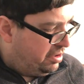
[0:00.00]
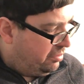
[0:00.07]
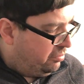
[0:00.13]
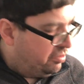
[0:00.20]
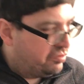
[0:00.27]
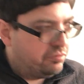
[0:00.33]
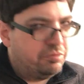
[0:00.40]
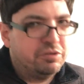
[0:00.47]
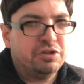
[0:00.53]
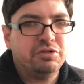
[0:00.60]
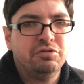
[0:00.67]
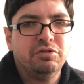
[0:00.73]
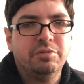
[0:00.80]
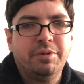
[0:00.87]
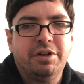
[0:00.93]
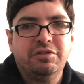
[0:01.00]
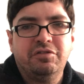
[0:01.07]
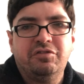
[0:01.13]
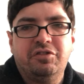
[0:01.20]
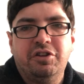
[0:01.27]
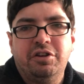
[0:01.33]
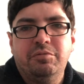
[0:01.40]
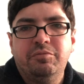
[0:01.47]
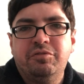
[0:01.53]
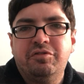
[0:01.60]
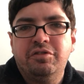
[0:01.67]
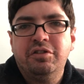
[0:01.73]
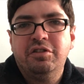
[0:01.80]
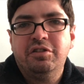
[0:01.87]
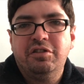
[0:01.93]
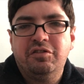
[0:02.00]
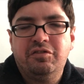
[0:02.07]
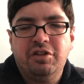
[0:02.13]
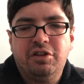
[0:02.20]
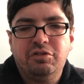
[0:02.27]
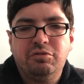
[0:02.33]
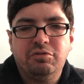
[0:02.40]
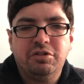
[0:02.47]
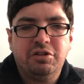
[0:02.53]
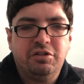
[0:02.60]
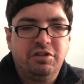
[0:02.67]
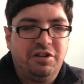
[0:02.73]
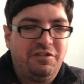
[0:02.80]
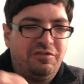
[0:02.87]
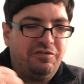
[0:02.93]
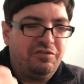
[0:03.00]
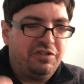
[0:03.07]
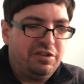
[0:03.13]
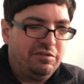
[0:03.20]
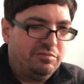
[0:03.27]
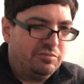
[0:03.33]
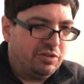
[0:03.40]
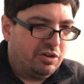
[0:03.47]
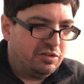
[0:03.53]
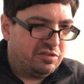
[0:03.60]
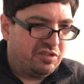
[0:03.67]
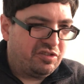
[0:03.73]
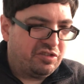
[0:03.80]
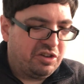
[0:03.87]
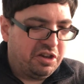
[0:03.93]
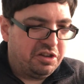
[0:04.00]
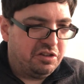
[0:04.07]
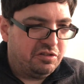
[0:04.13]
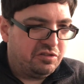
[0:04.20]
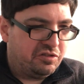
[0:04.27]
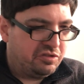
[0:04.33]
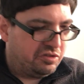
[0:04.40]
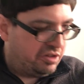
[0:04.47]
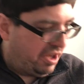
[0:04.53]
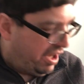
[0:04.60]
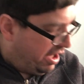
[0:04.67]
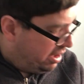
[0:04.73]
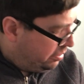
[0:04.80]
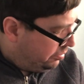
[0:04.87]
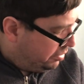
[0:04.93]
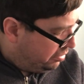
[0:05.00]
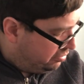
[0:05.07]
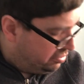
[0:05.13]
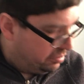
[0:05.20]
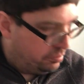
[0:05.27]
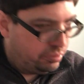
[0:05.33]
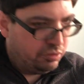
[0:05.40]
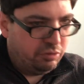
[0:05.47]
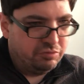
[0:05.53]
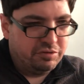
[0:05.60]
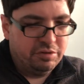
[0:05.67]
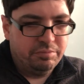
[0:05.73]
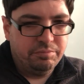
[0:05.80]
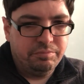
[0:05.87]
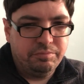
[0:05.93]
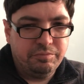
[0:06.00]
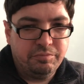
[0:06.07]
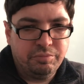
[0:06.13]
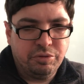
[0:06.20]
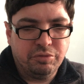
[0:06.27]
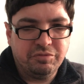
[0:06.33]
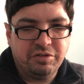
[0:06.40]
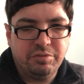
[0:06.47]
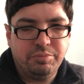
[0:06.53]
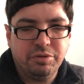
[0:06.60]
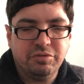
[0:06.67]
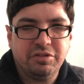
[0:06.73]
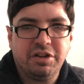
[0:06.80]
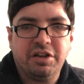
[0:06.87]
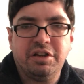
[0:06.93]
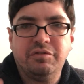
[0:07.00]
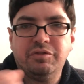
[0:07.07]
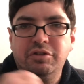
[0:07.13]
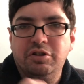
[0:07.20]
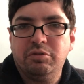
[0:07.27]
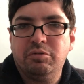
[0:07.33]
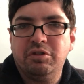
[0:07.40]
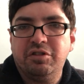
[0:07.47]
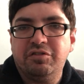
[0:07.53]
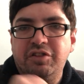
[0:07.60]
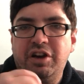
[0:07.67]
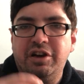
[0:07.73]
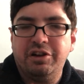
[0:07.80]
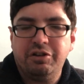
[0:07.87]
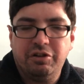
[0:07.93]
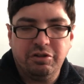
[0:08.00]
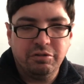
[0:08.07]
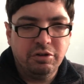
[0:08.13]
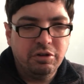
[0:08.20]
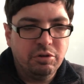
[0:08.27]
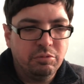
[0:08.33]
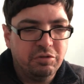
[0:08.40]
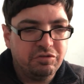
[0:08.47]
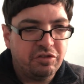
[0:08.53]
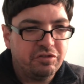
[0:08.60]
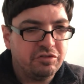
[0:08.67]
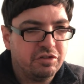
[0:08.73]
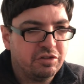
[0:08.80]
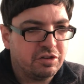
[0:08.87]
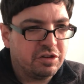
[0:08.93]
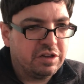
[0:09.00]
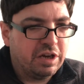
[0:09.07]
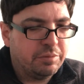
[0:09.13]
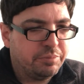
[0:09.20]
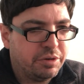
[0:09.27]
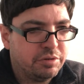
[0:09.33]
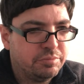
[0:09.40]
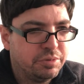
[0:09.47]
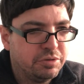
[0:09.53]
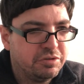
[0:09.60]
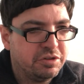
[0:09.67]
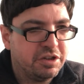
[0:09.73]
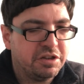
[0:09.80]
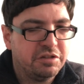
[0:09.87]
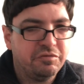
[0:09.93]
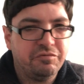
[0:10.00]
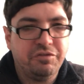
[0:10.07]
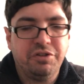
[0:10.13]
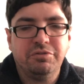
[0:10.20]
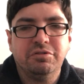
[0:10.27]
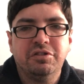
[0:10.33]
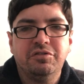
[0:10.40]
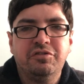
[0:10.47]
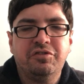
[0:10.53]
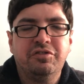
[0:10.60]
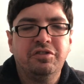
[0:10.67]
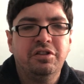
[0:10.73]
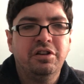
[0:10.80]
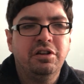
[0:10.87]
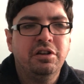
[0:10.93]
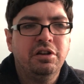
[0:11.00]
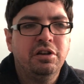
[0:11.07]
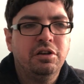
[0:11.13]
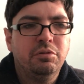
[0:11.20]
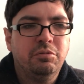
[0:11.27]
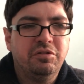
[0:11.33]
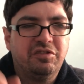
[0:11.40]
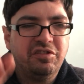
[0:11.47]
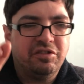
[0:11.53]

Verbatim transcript: What's really cool about these games is not only are they themed on science, atom building, protein building. I have another one that's Ion, which is compound building. I have Virulence, which